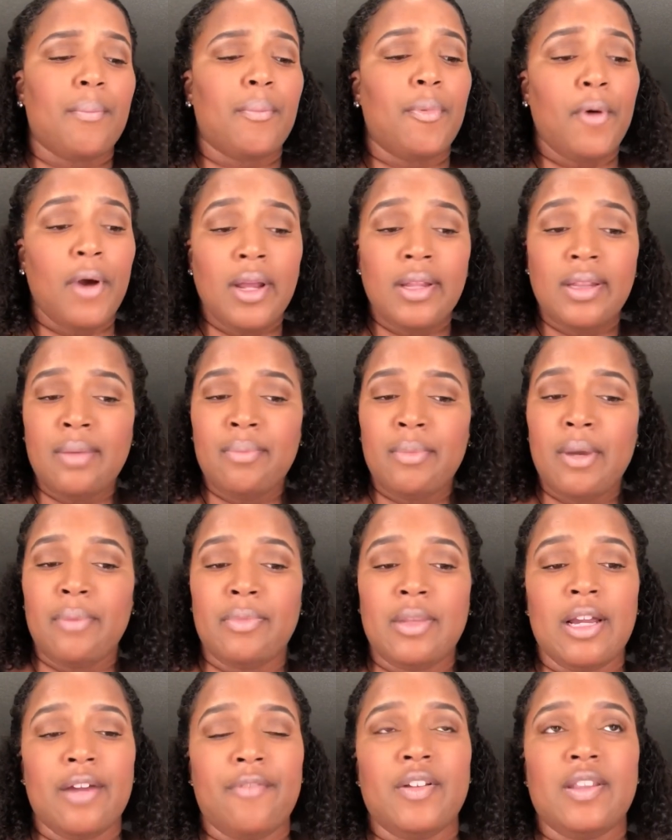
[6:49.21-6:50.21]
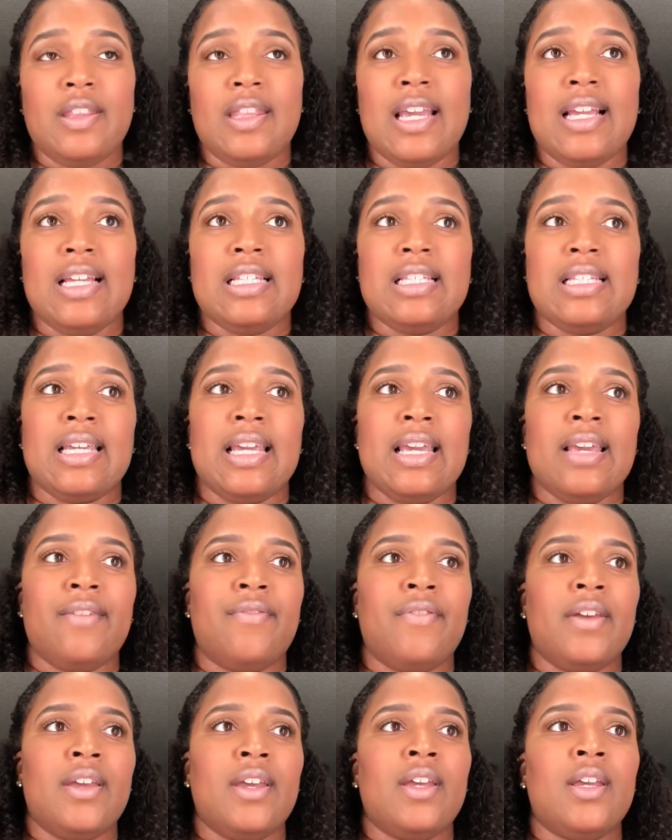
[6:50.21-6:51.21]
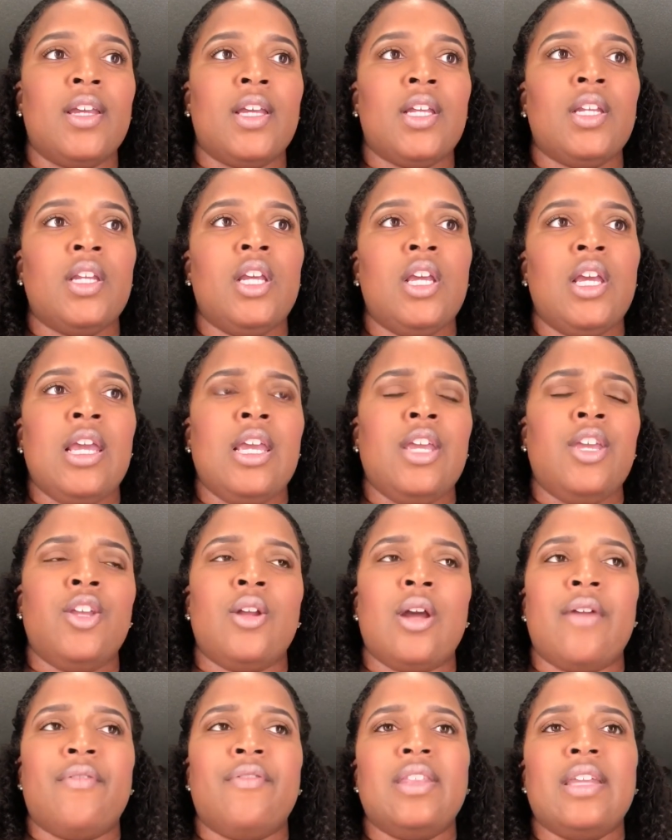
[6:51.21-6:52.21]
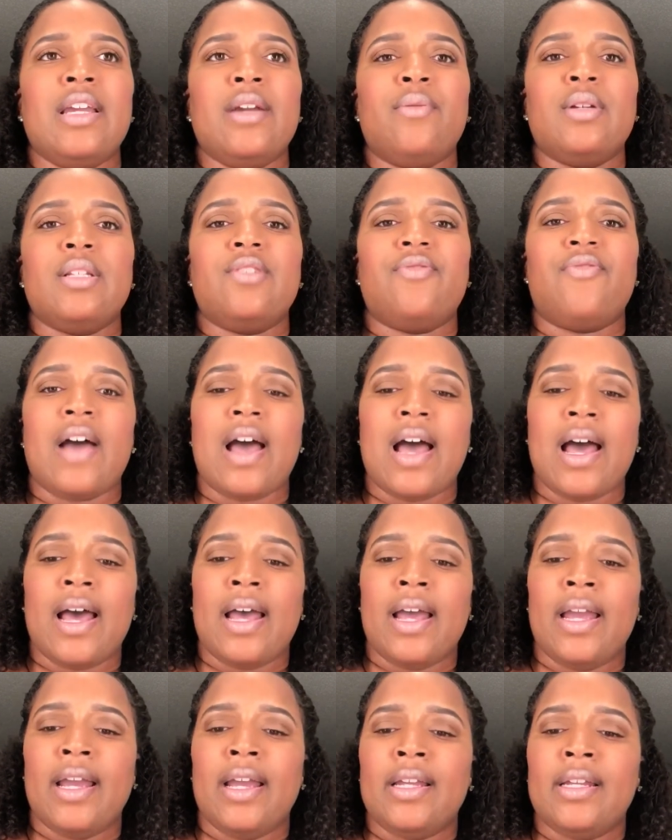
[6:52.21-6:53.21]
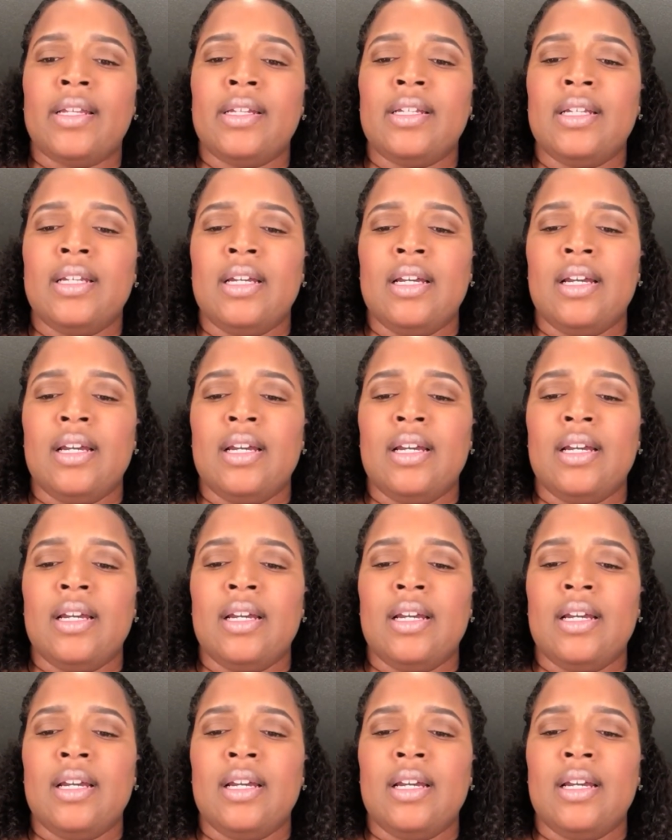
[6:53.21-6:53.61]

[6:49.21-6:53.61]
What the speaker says: Brought them up there for Thanksgiving. Everything was fine.